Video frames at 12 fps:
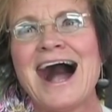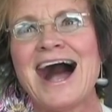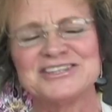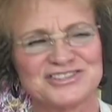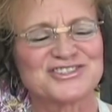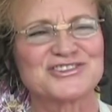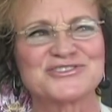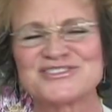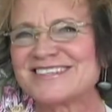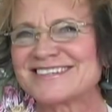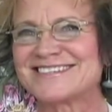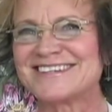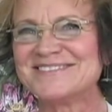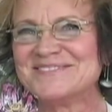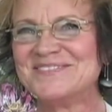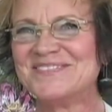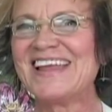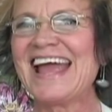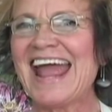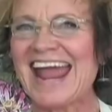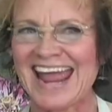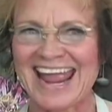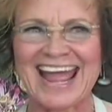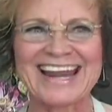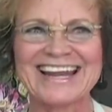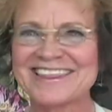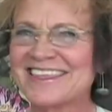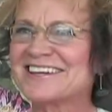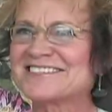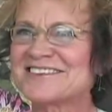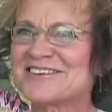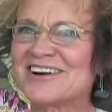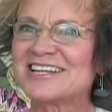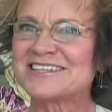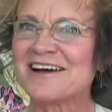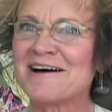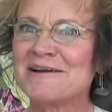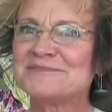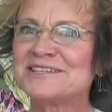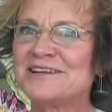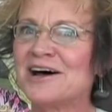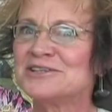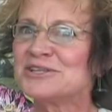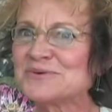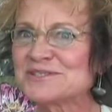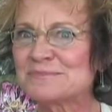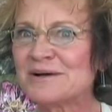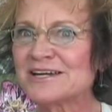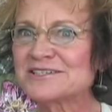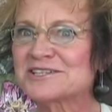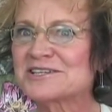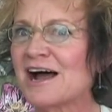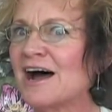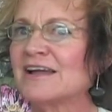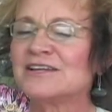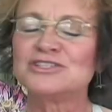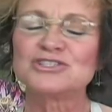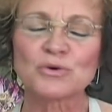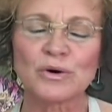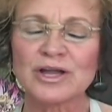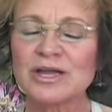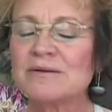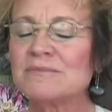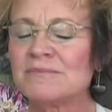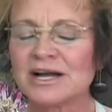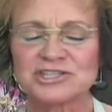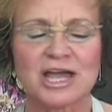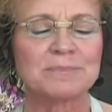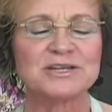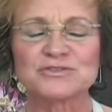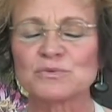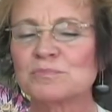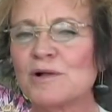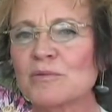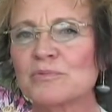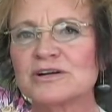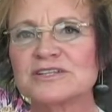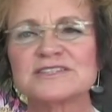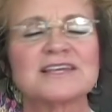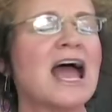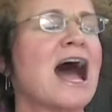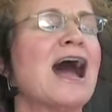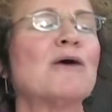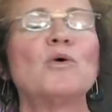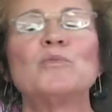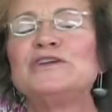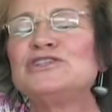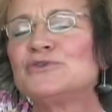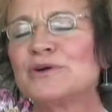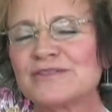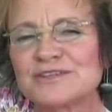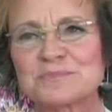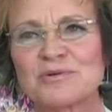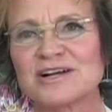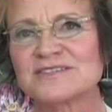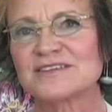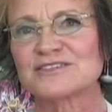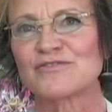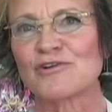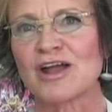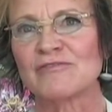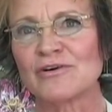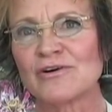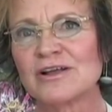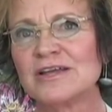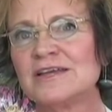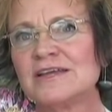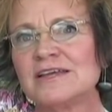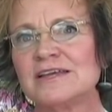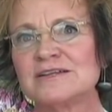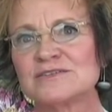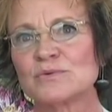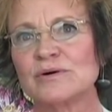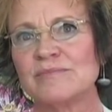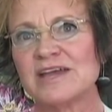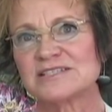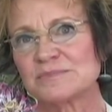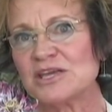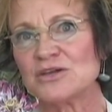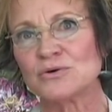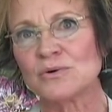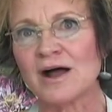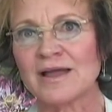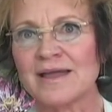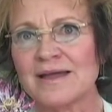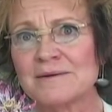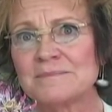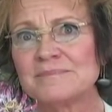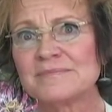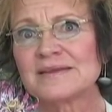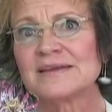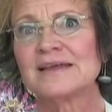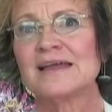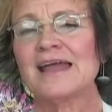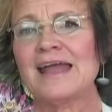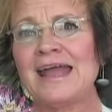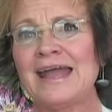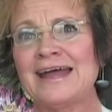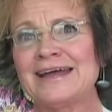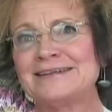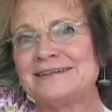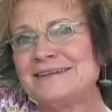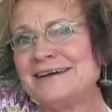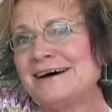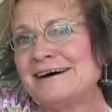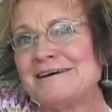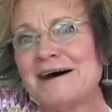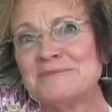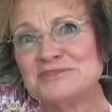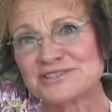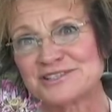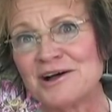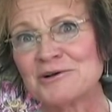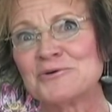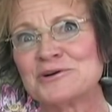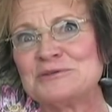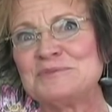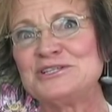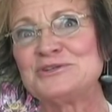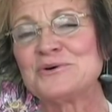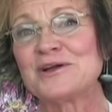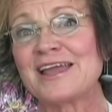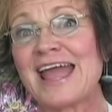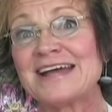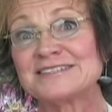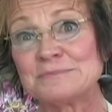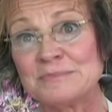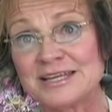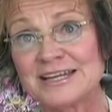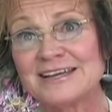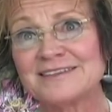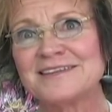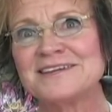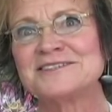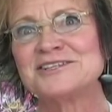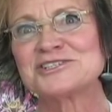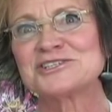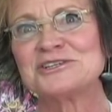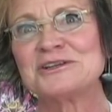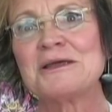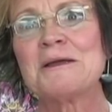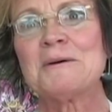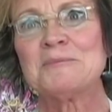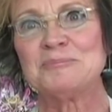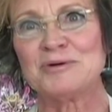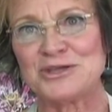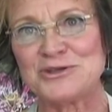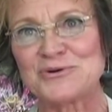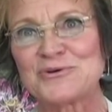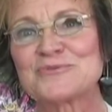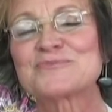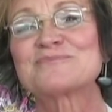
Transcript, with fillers: I just turned 60, and I think it's a great time to not do as much. I enjoy my Japanese woodblock prints. I will be doing this process forever. It is what makes me who I am, and uh, I'm just not going to be doing as many in the edition, but you're,